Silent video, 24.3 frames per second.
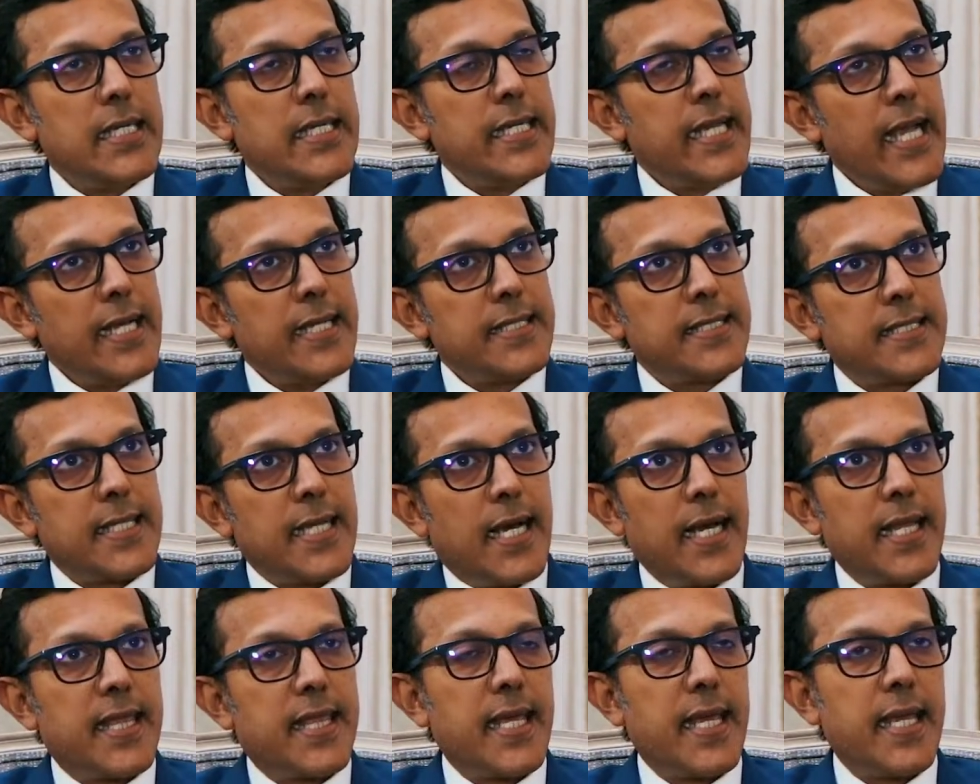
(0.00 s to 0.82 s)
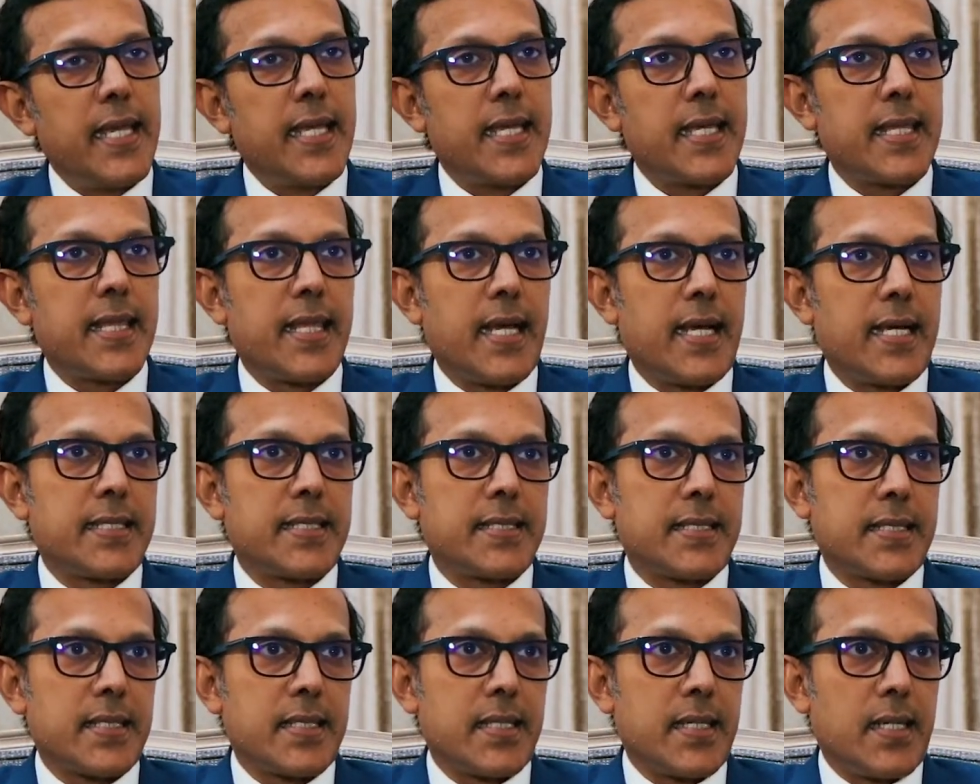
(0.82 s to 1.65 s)
Yes, I think
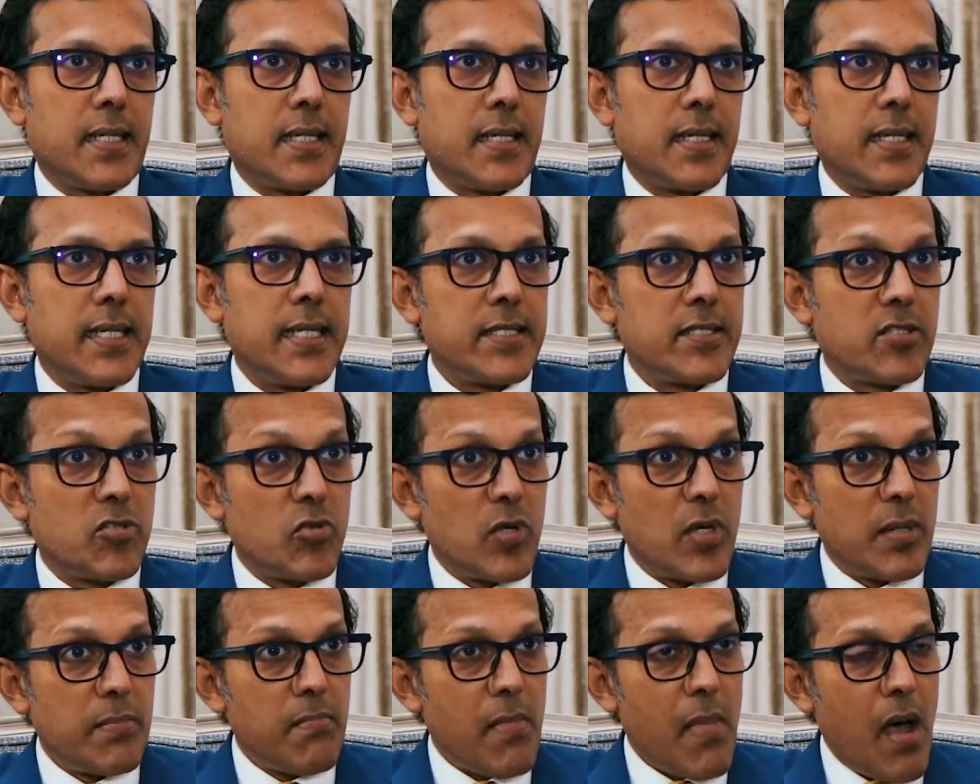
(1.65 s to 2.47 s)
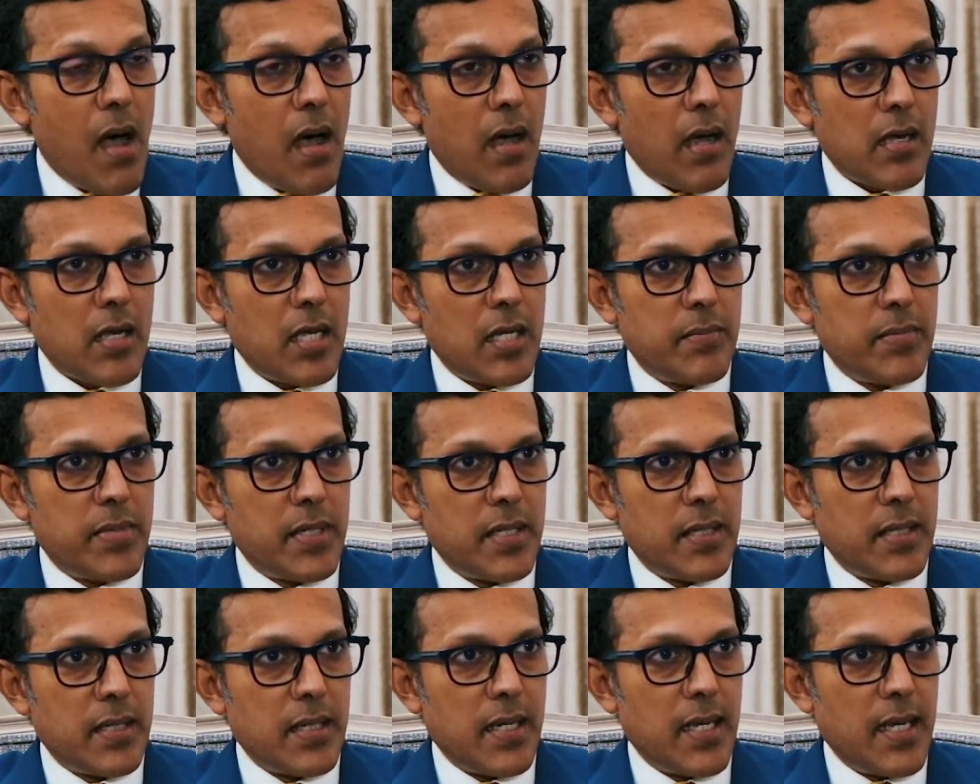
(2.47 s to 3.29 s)
that it's
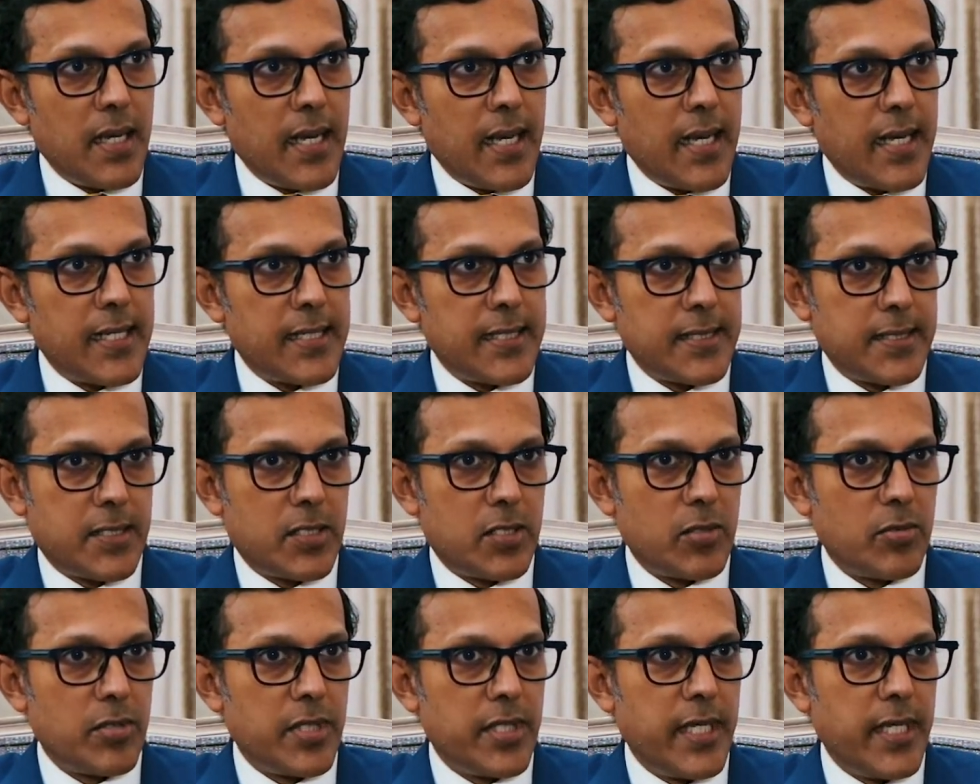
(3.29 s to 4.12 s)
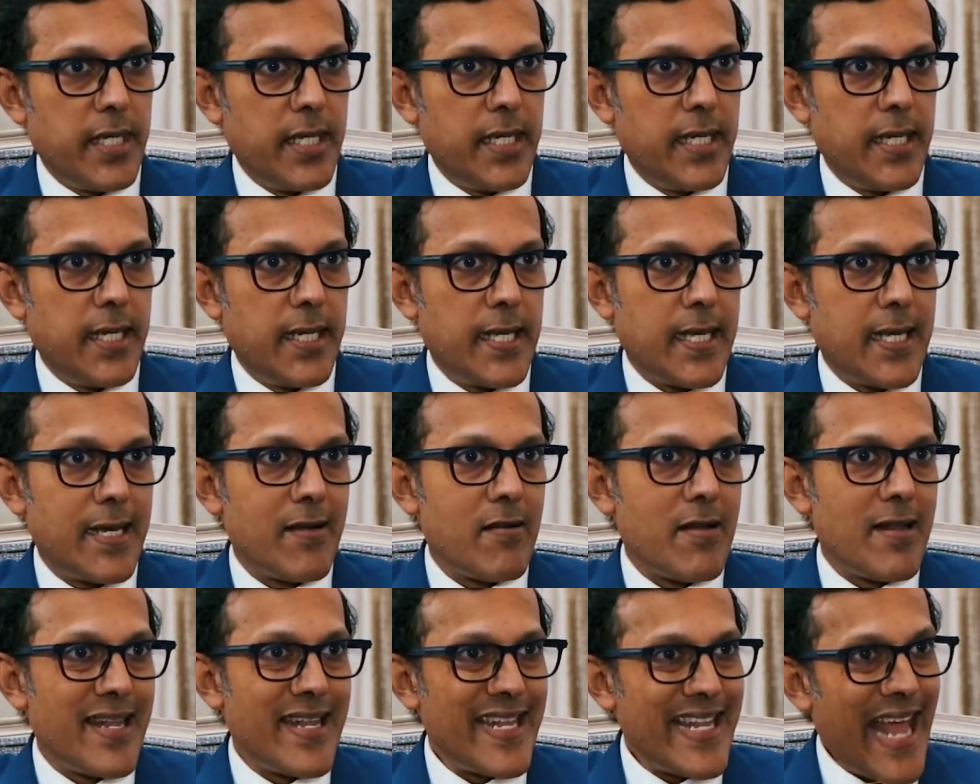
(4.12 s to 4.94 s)
remarkable as to the
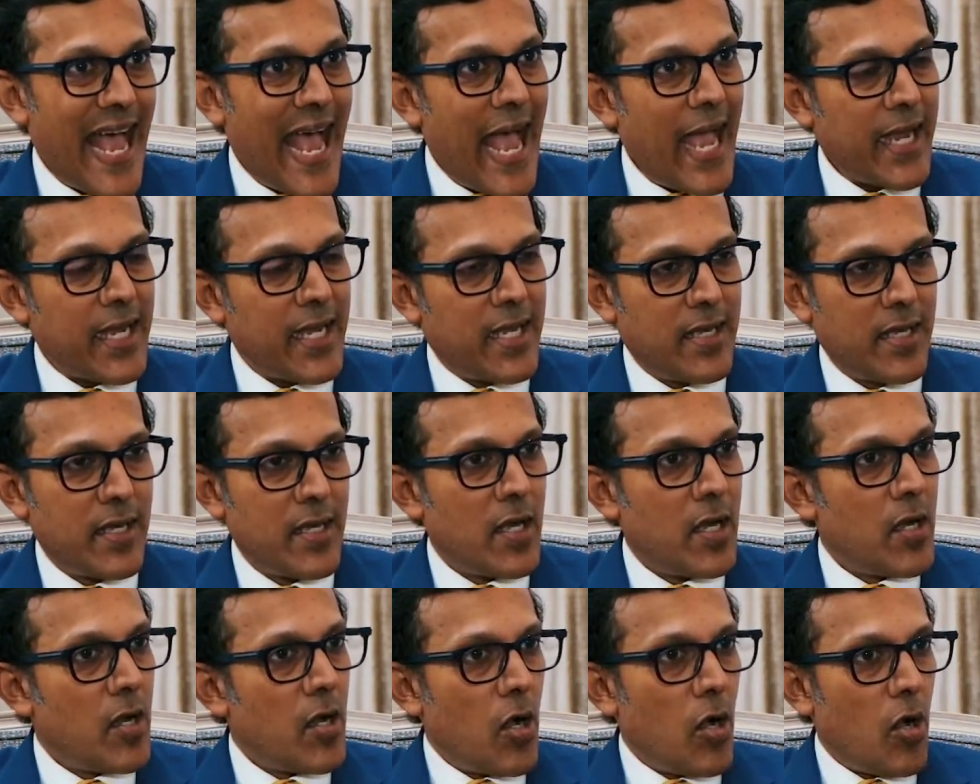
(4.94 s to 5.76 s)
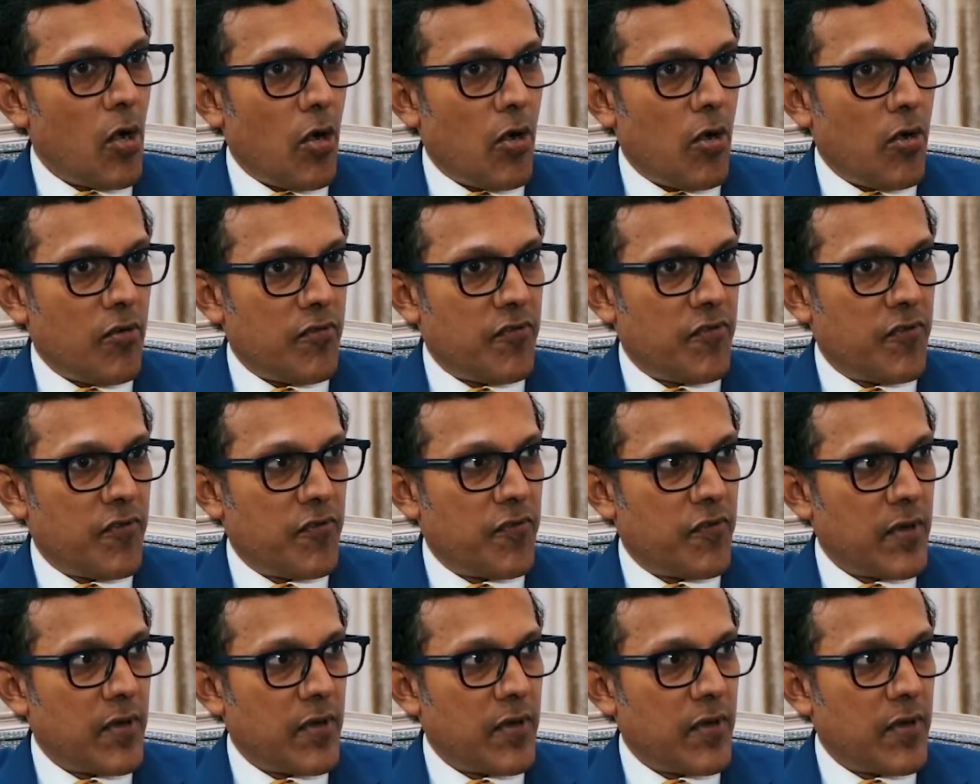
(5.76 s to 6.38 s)
lack of